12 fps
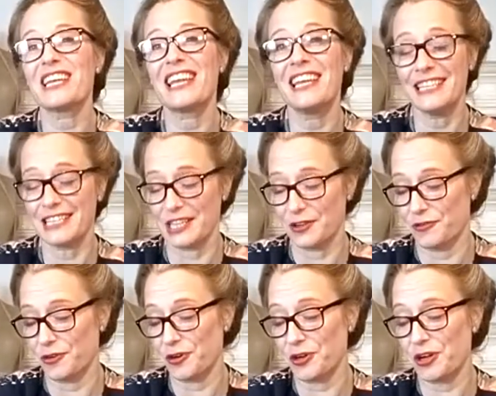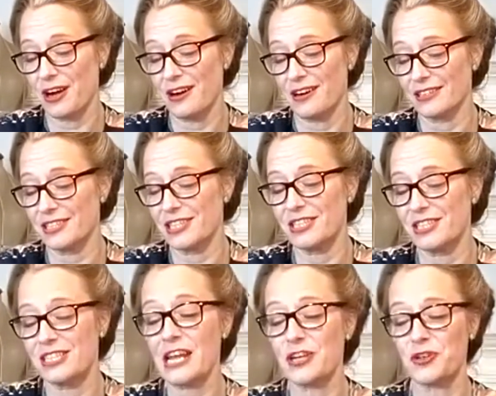easy for a guard to
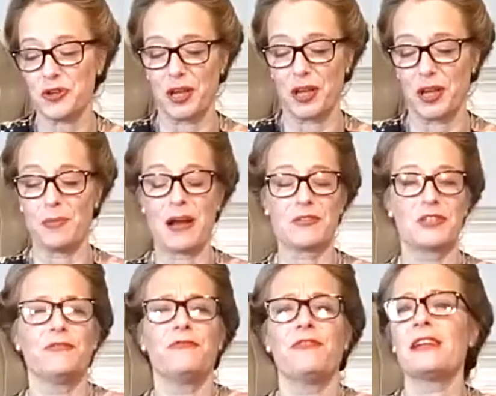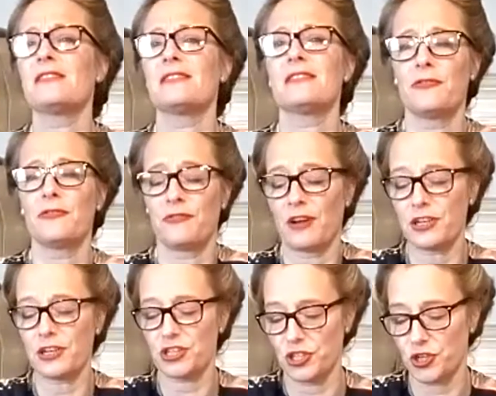daydream about a fantasy
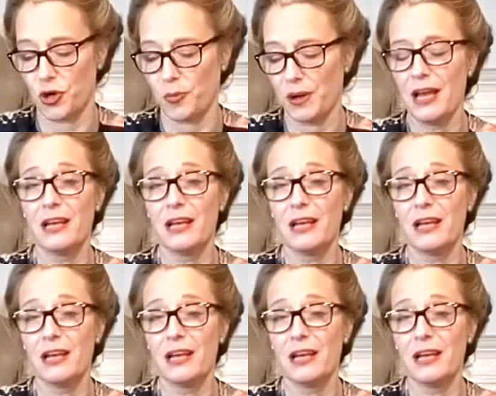fashion shop